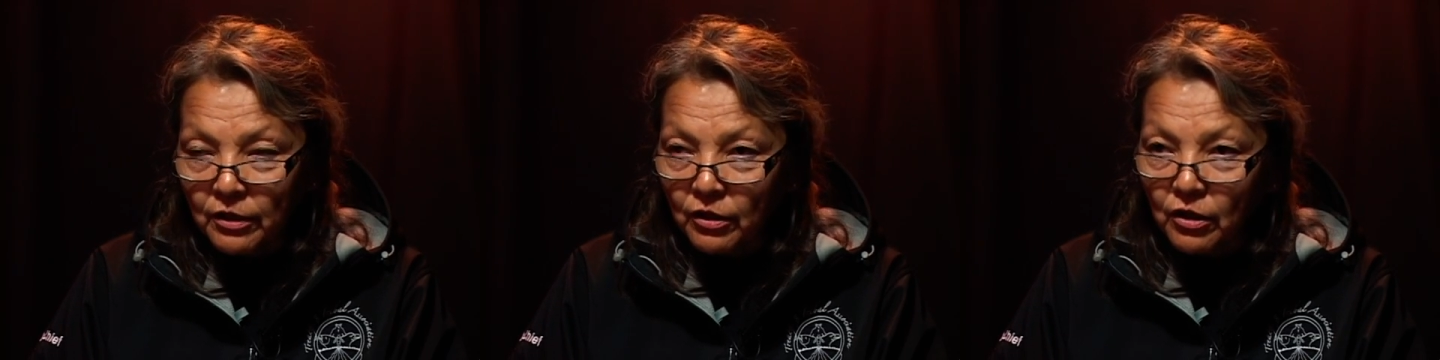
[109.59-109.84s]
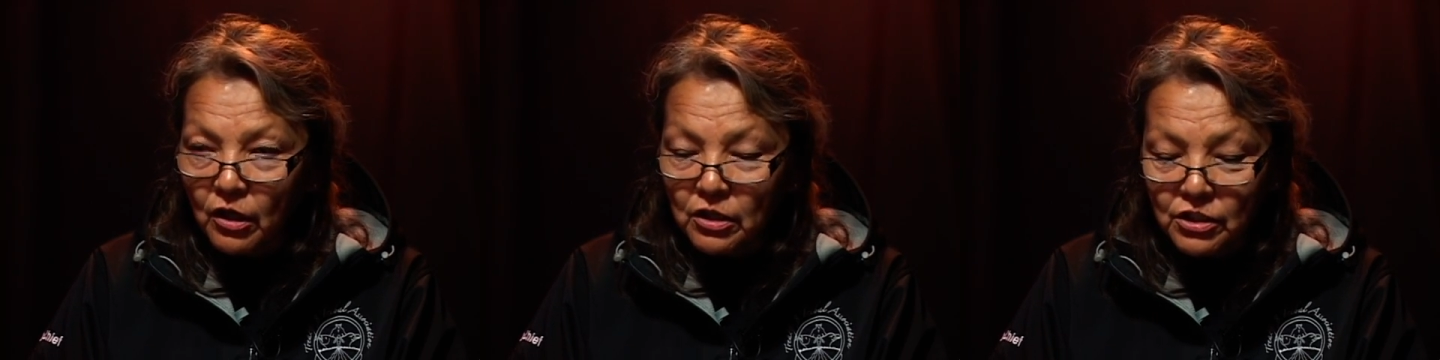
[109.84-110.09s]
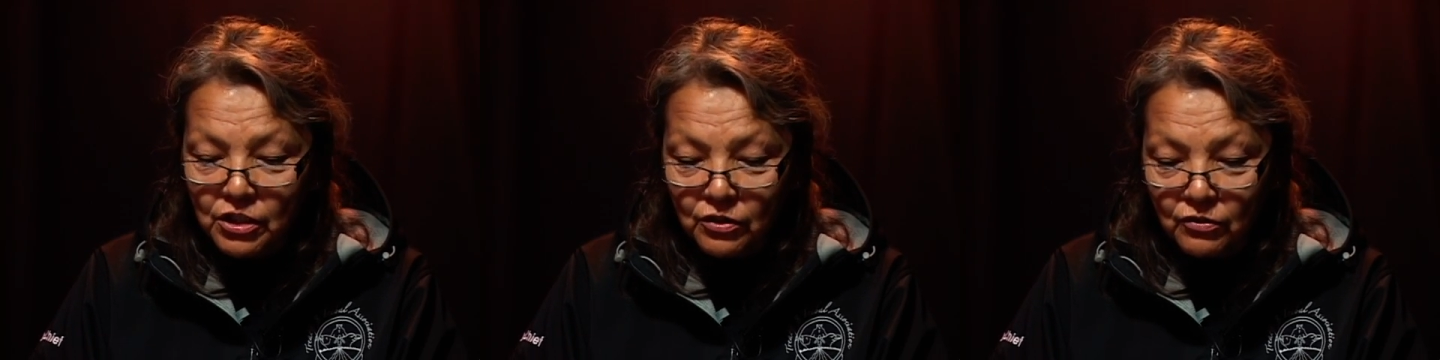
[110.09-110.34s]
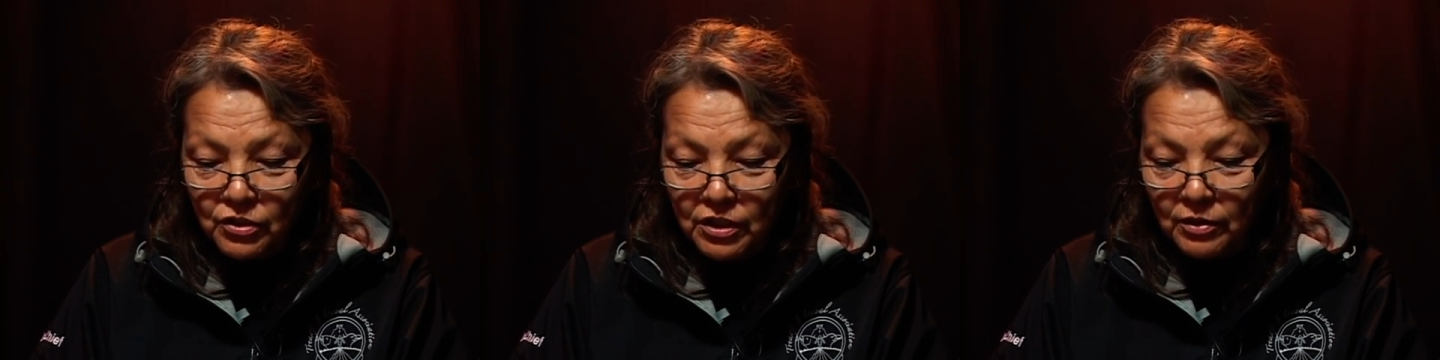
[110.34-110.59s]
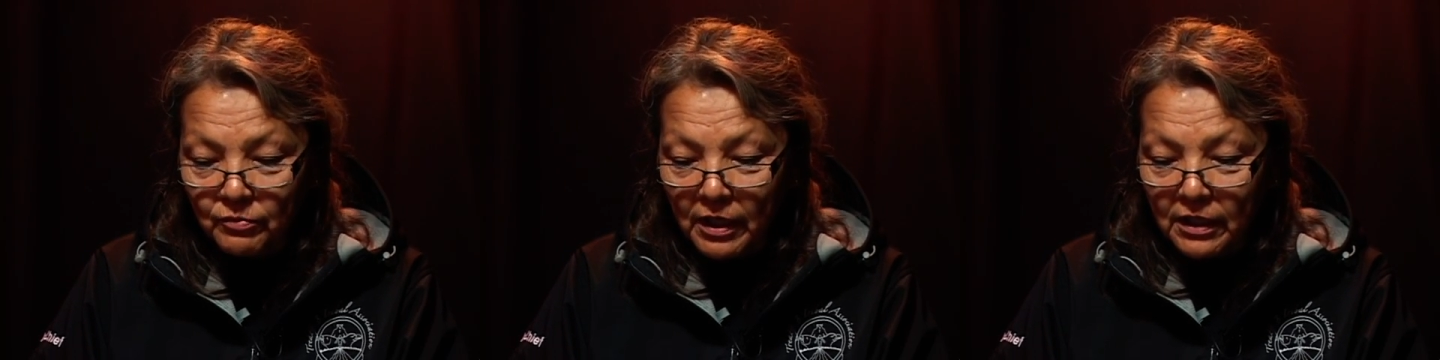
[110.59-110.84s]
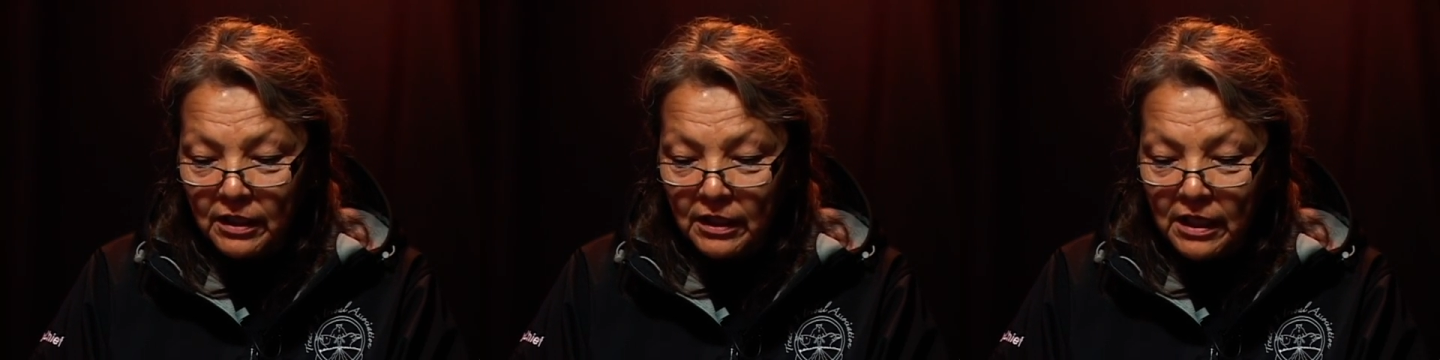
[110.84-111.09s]
are constitutionally
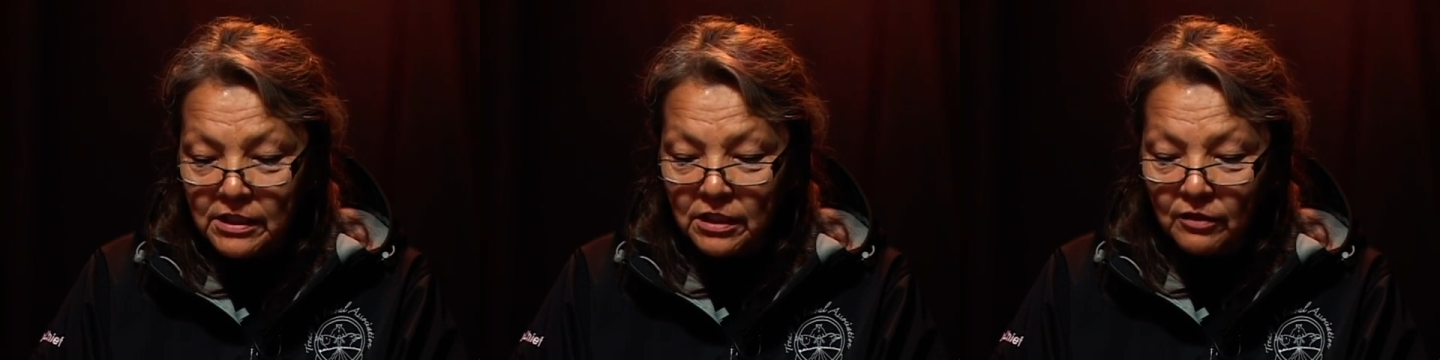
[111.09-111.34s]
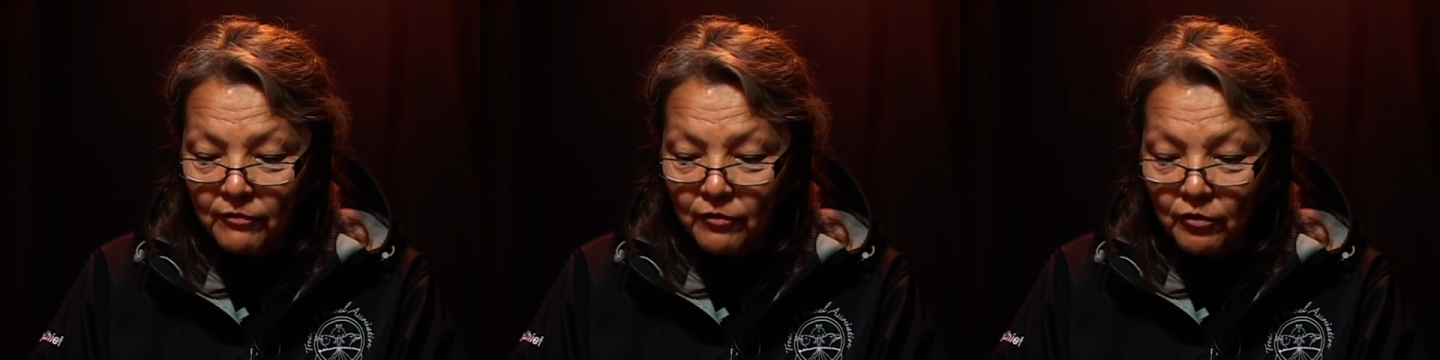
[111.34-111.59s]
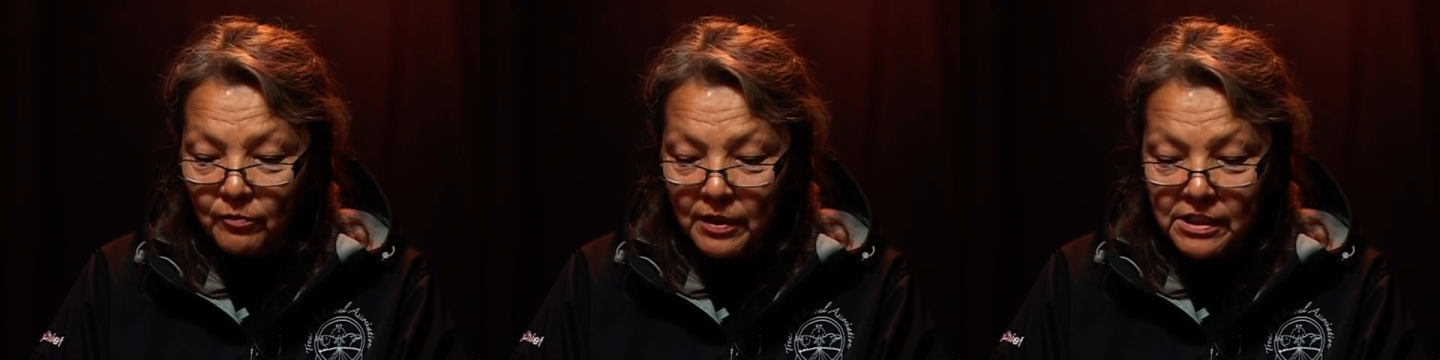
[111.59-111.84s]
recognized and affirmed